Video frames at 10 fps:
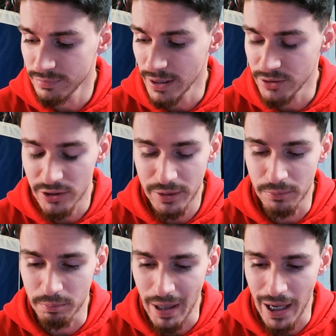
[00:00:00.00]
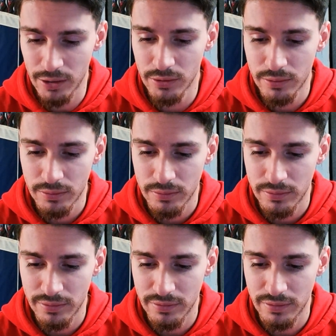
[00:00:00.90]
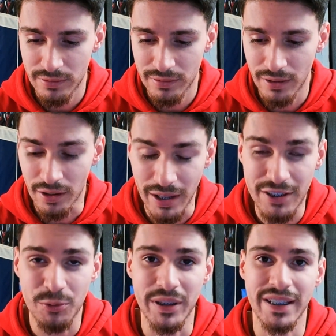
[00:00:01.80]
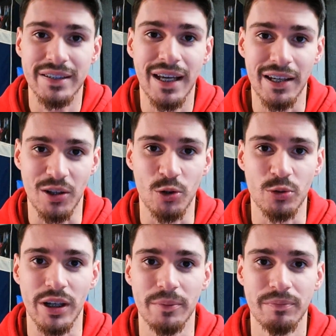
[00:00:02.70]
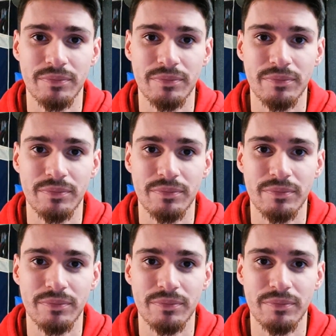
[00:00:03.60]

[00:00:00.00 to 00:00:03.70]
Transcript: it doesn't matter unless we get the head coach right.